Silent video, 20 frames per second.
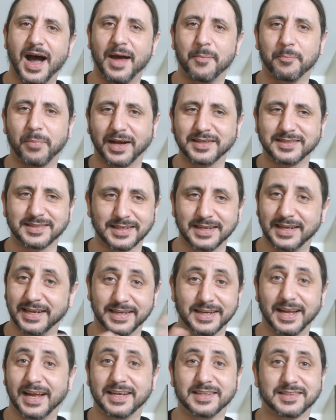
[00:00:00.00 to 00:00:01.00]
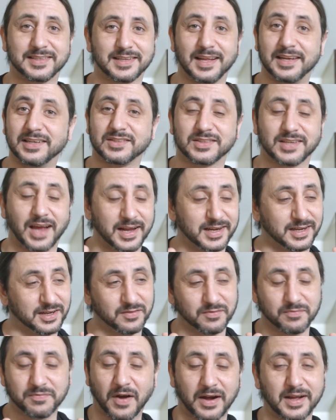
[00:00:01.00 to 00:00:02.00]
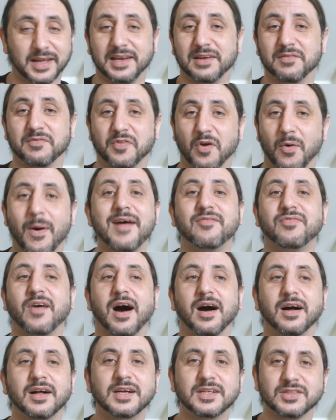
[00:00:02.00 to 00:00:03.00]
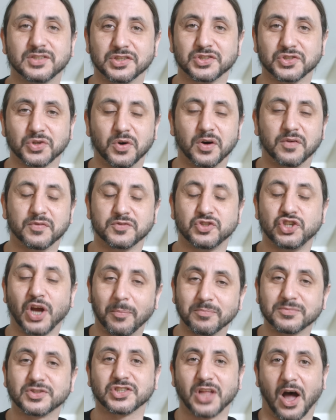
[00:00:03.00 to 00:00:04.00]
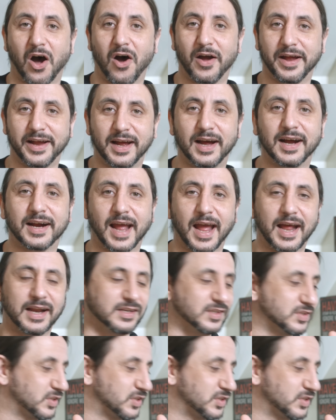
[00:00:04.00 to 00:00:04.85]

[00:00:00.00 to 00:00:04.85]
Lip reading: and basically it's taken fucking forever to sort of jump start it again.